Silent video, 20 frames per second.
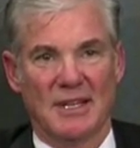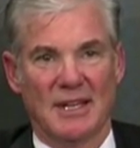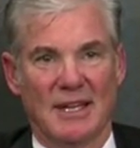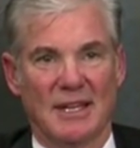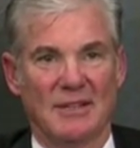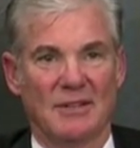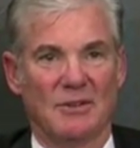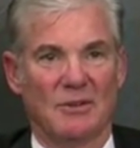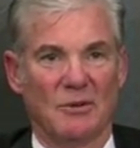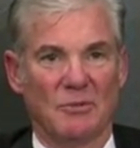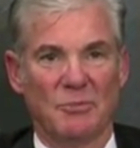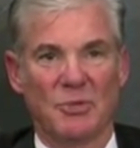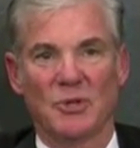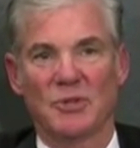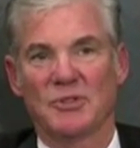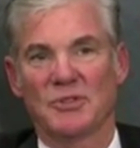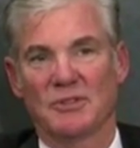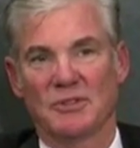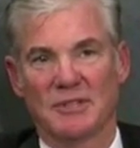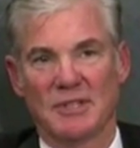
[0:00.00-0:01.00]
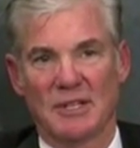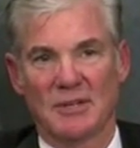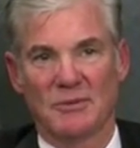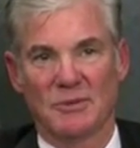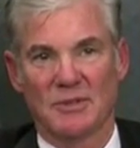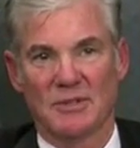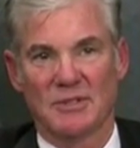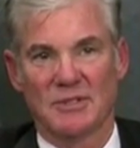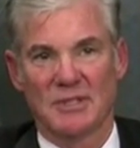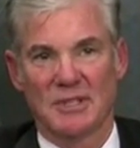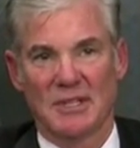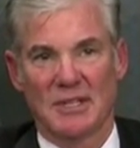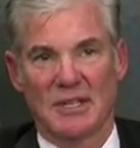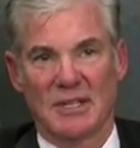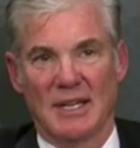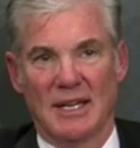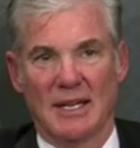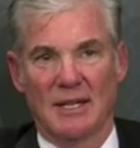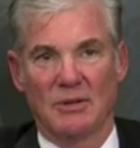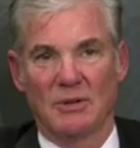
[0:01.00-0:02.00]
and your own personal networks,
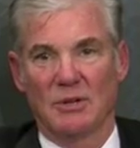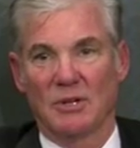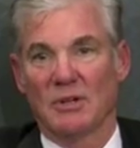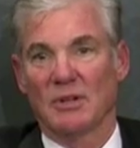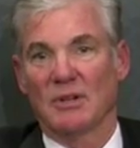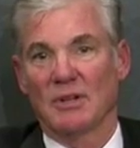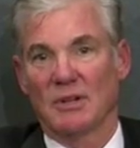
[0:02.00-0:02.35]
and